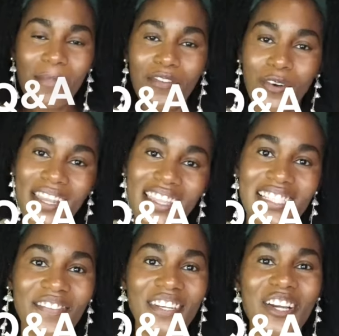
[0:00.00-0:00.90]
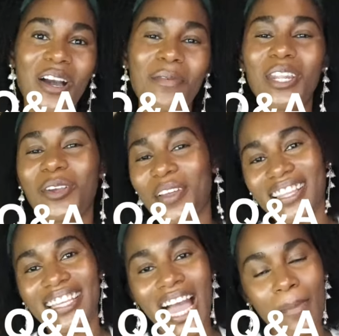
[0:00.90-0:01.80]
before we end this video, I'm gonna
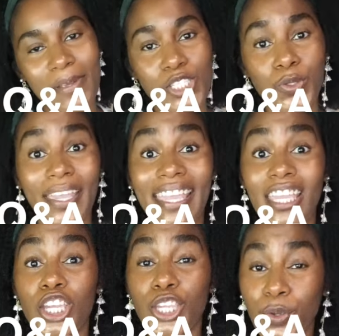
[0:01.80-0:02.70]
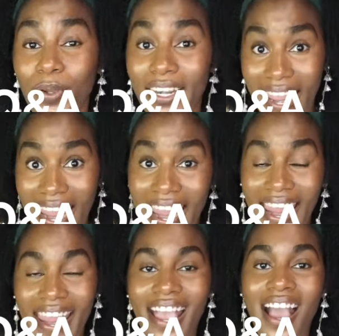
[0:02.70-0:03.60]
quickly hop into a Q and
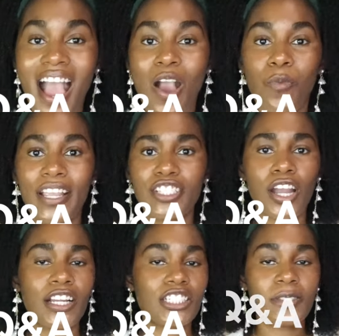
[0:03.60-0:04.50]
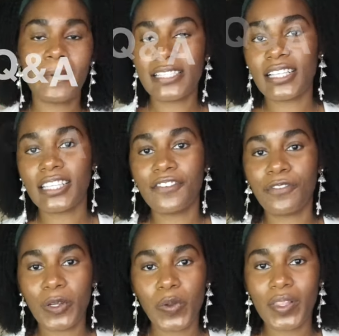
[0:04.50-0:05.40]
A, which are just basically
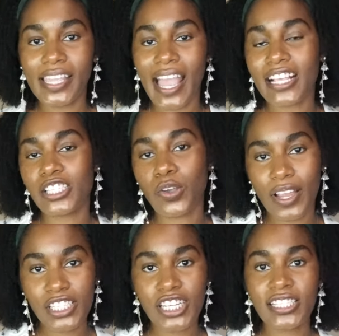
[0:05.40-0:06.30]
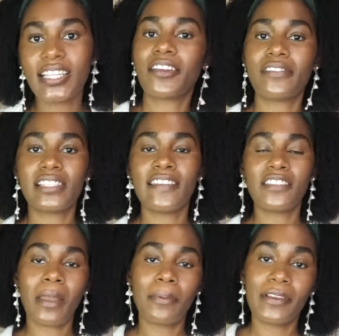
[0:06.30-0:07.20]
frequently asked questions that I received
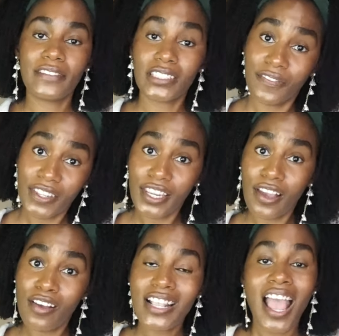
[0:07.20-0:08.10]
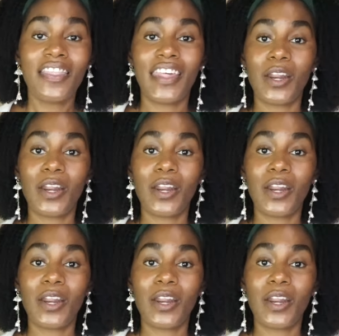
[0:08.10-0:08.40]
in my previous videos that